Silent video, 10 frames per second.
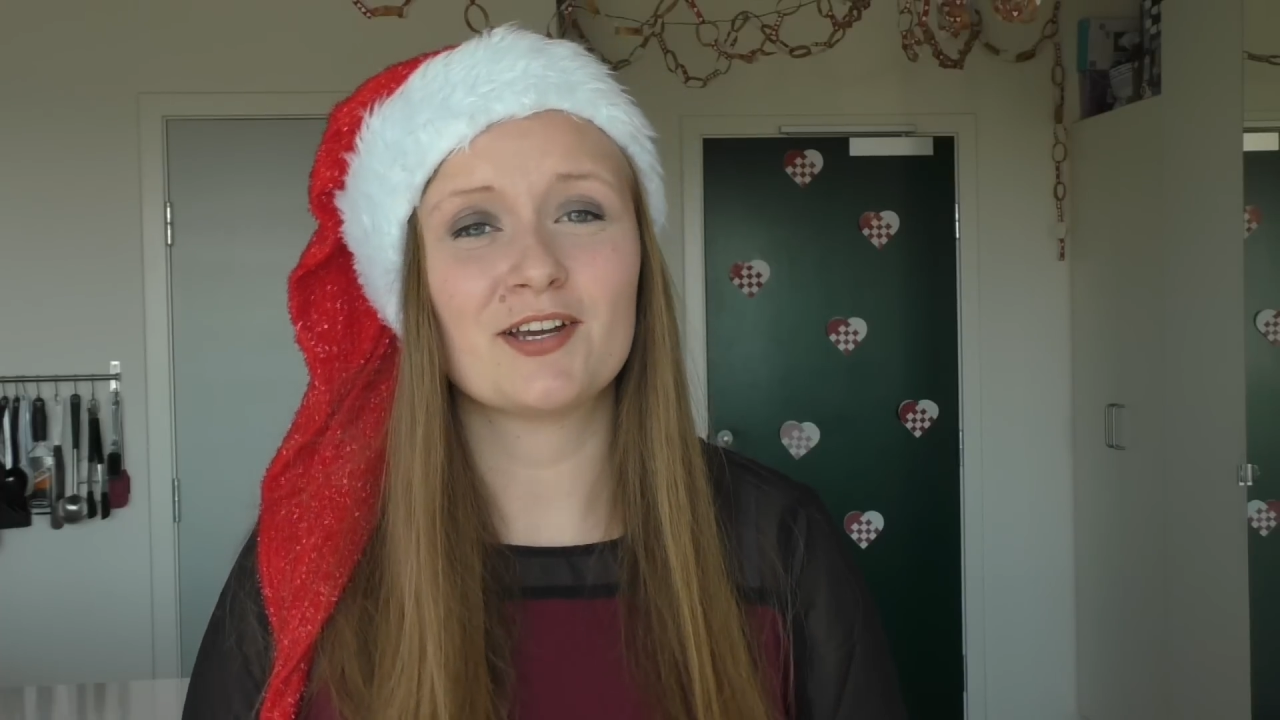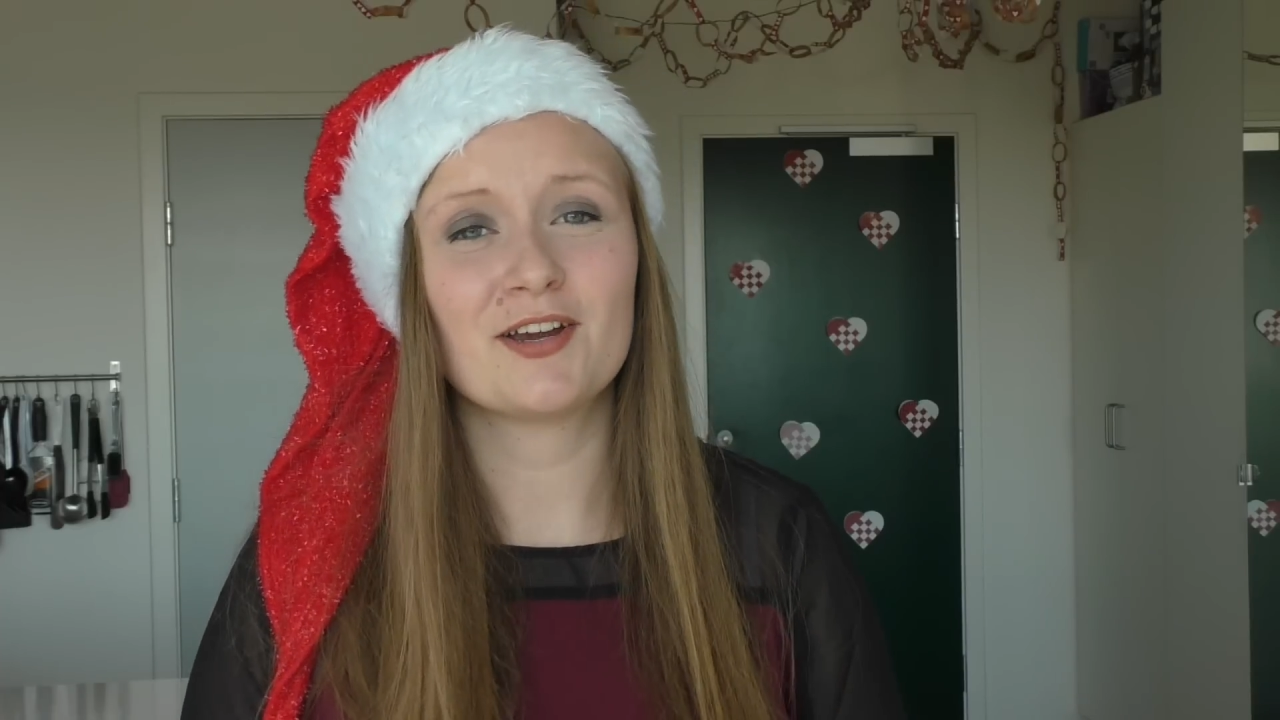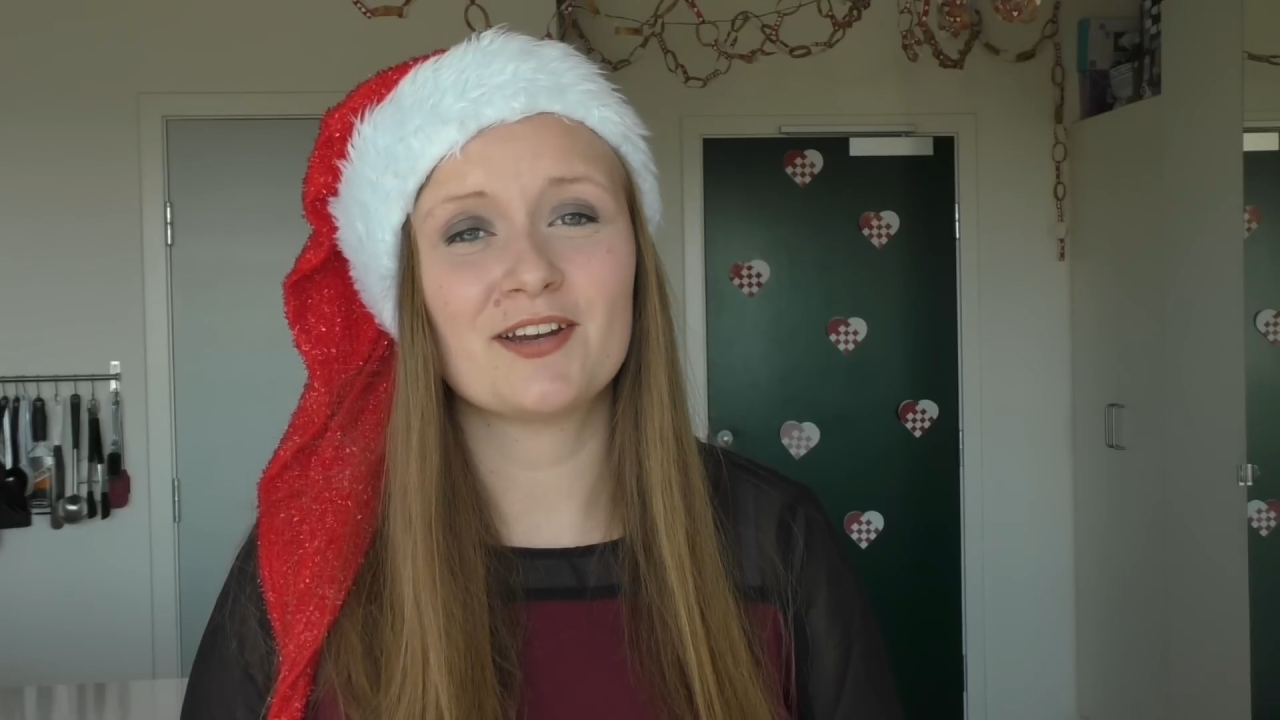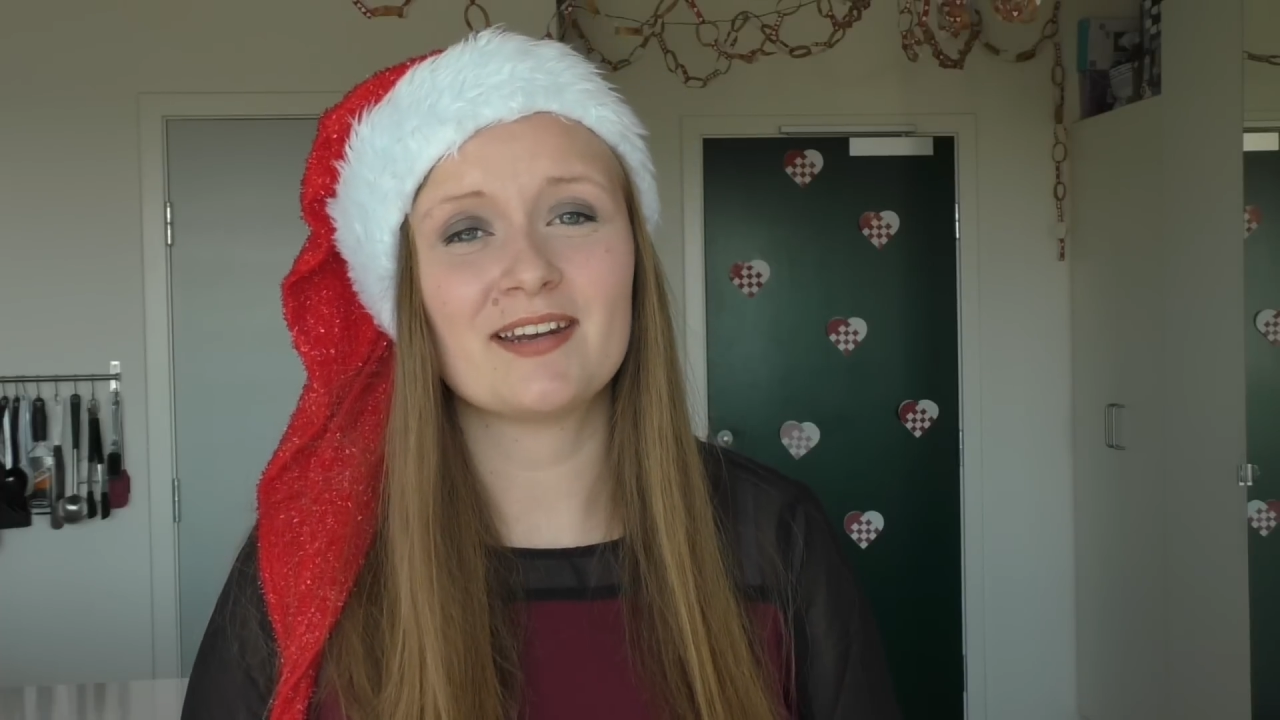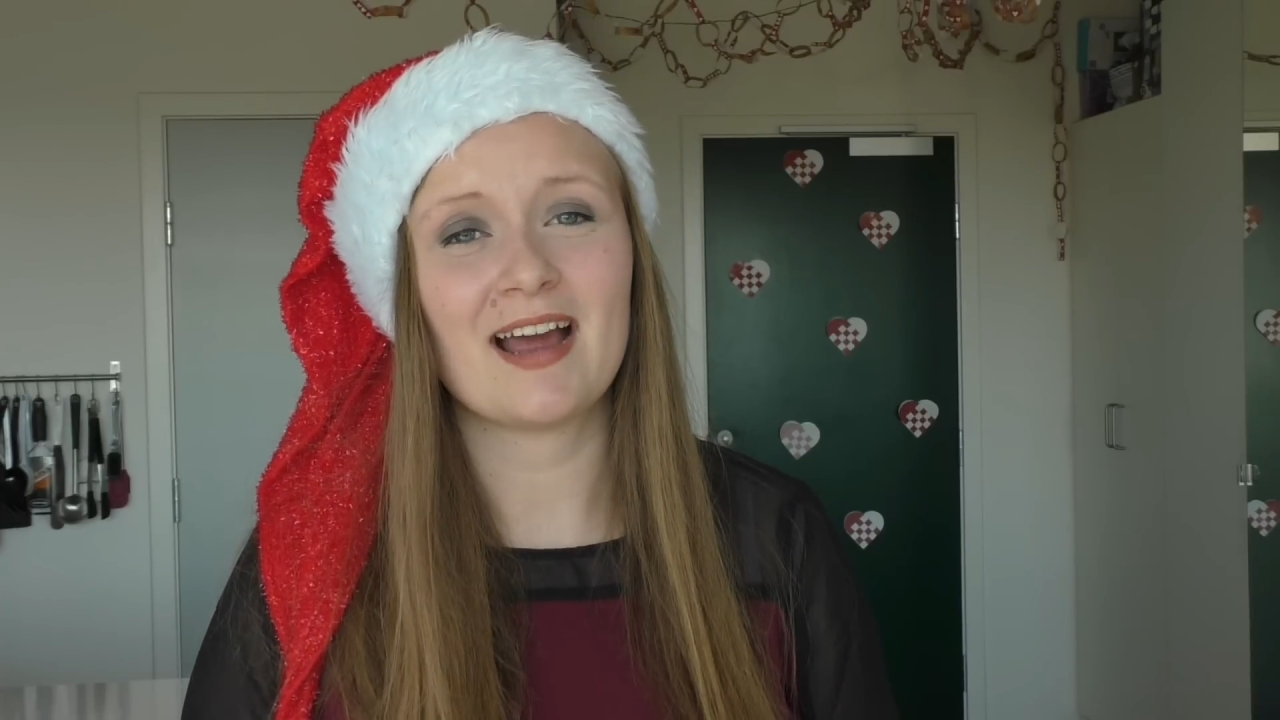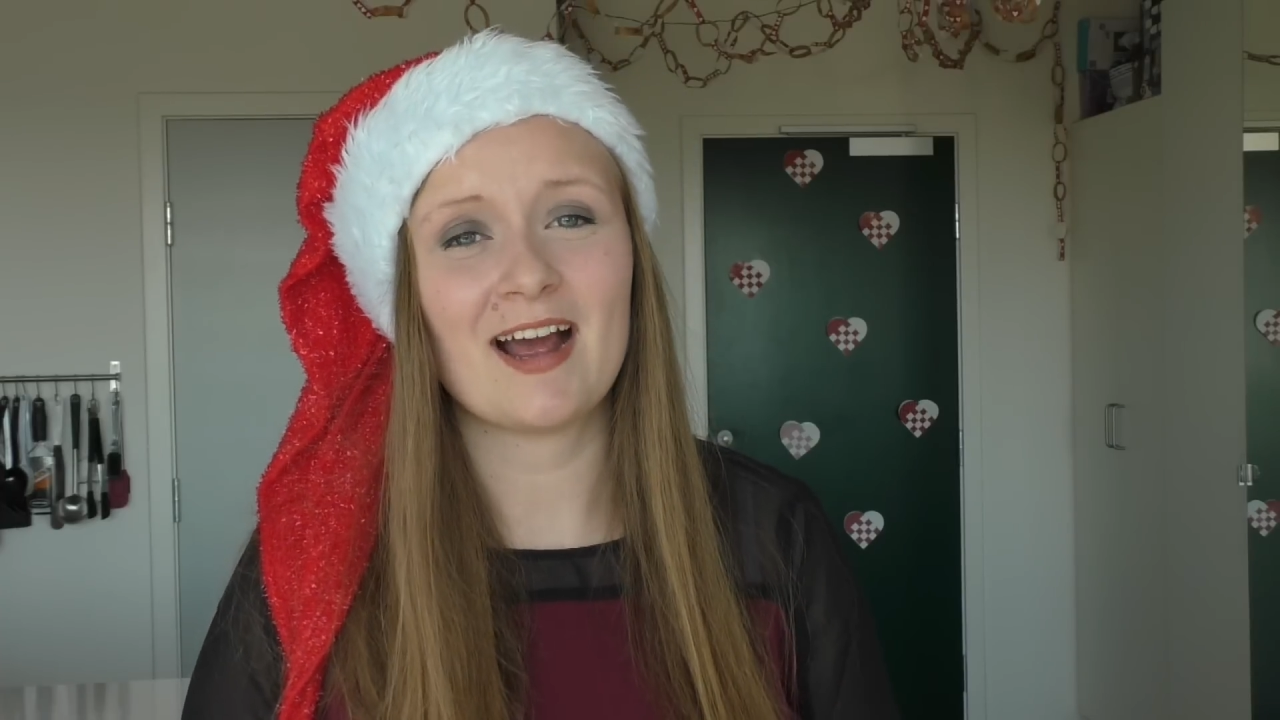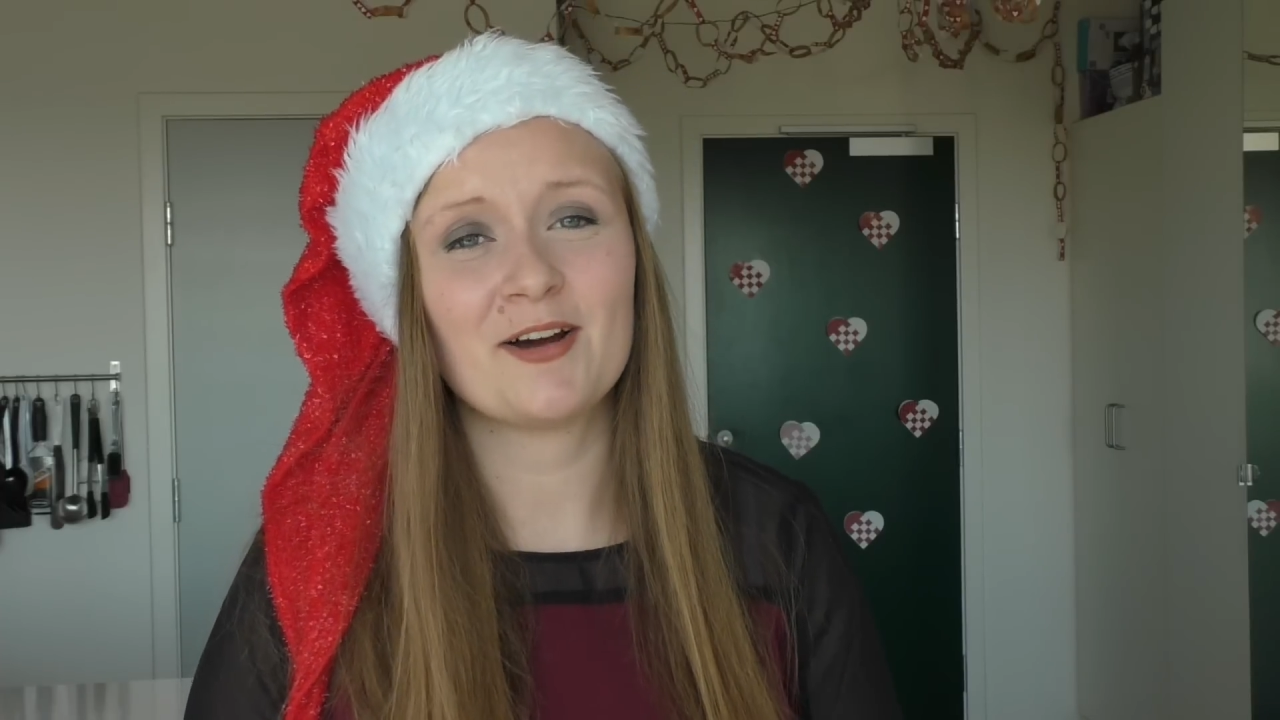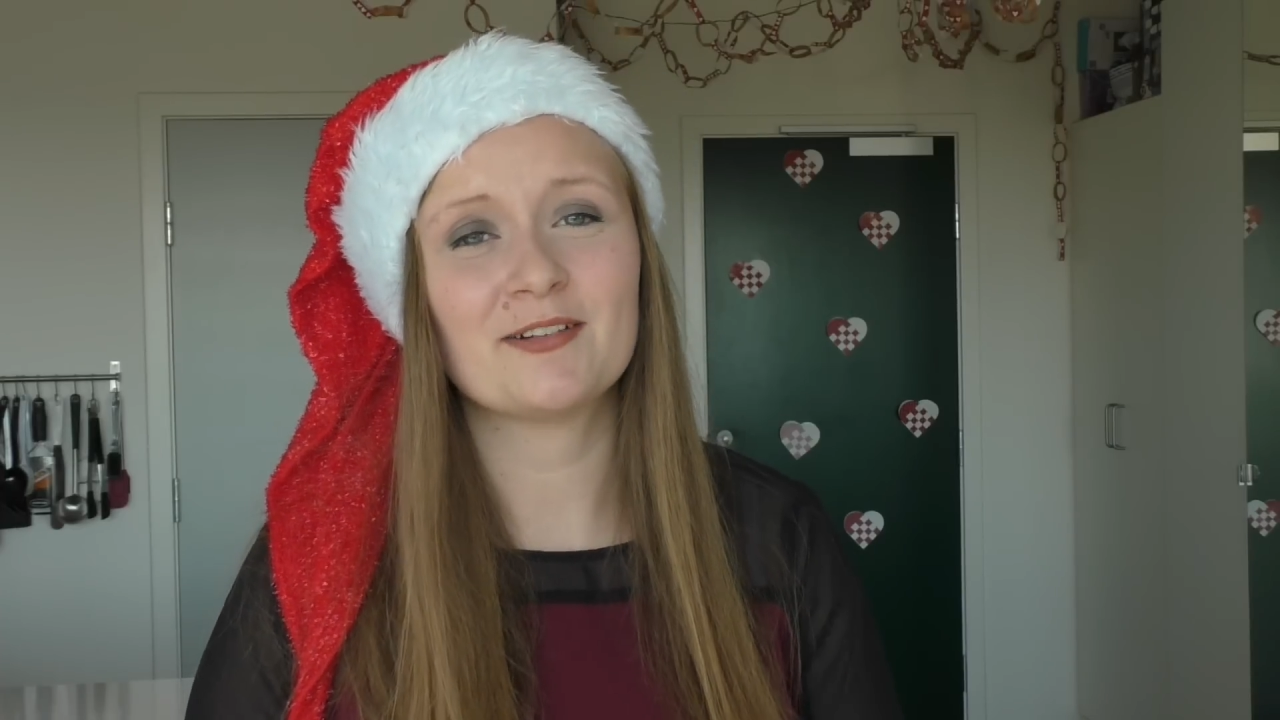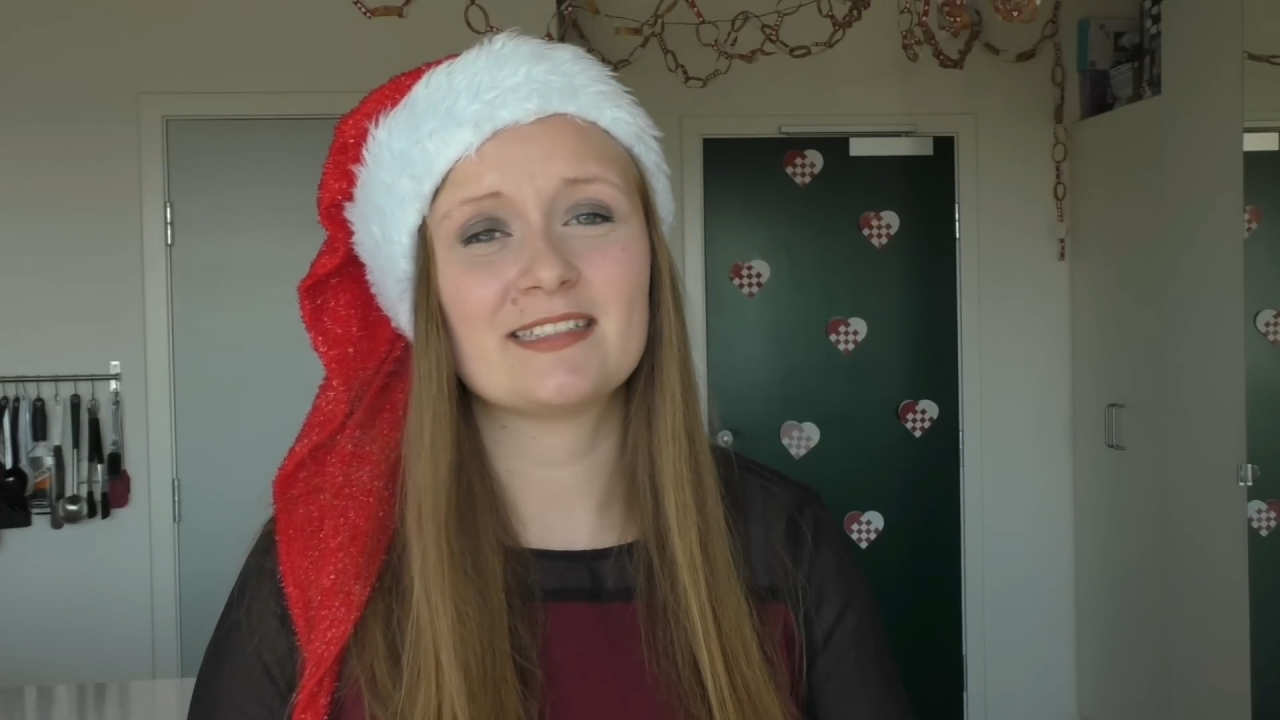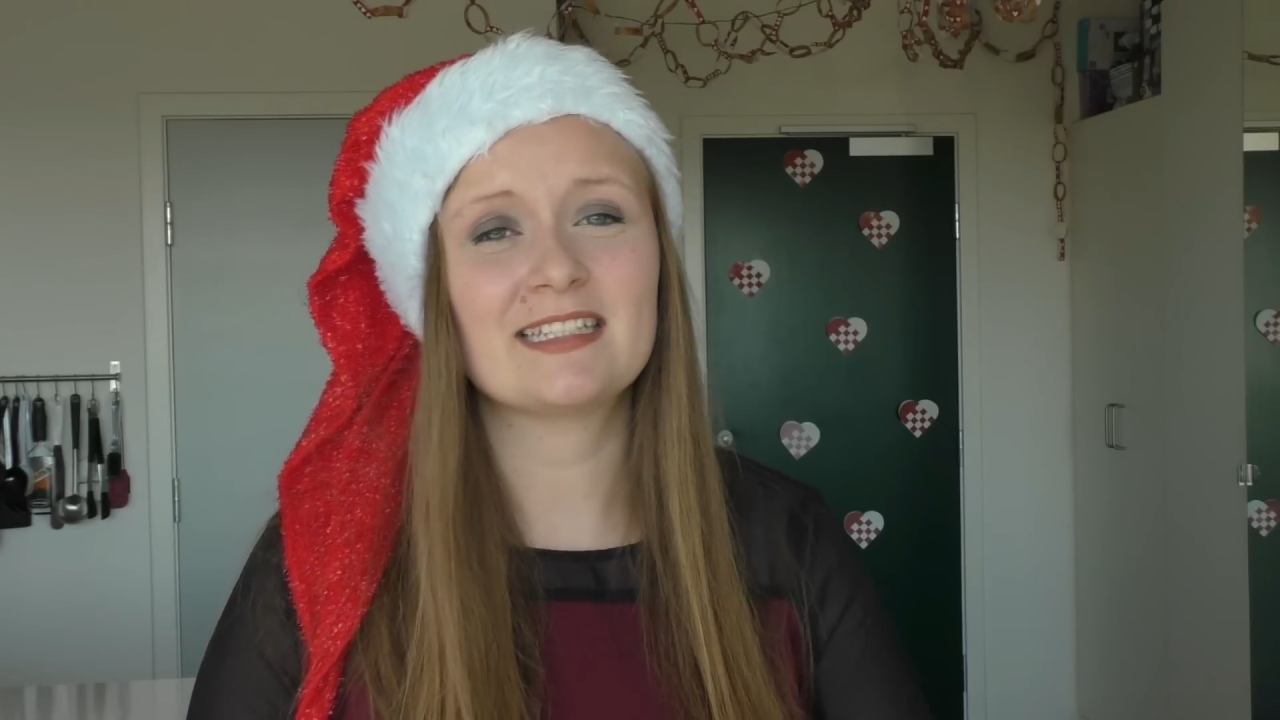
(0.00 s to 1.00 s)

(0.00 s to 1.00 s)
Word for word: turned out